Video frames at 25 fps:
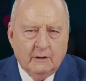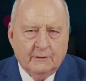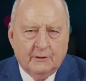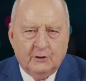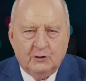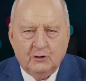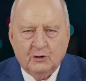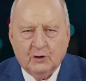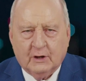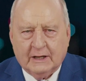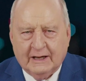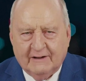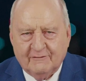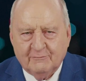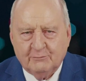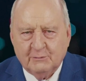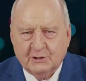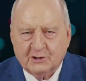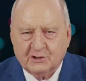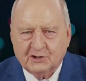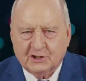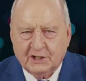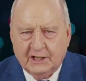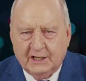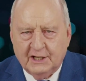The new
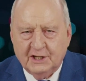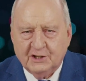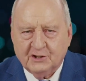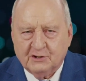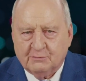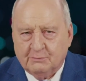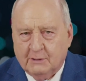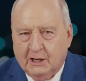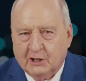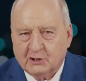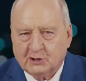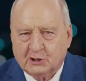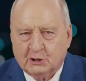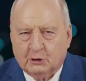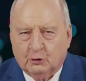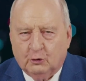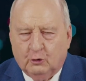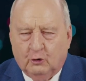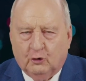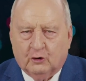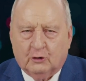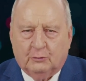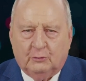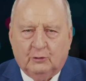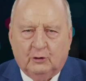government says, most
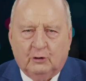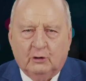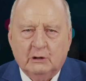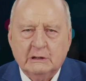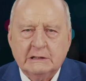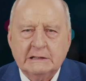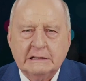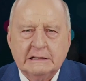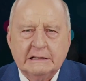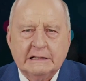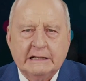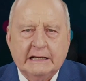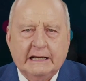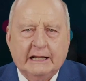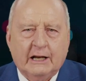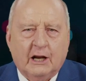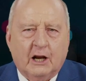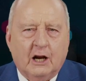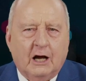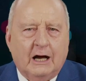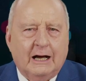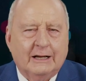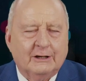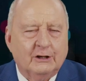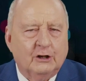laudable in
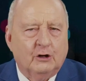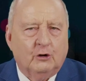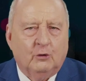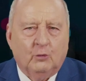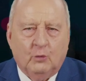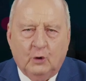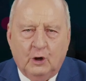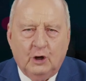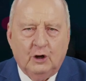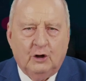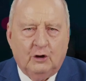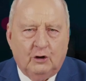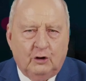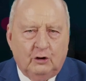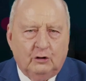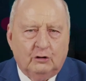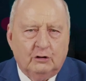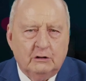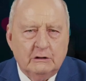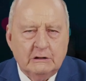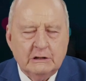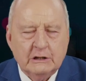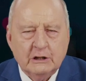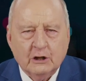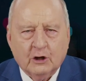an ideal
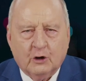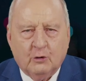world,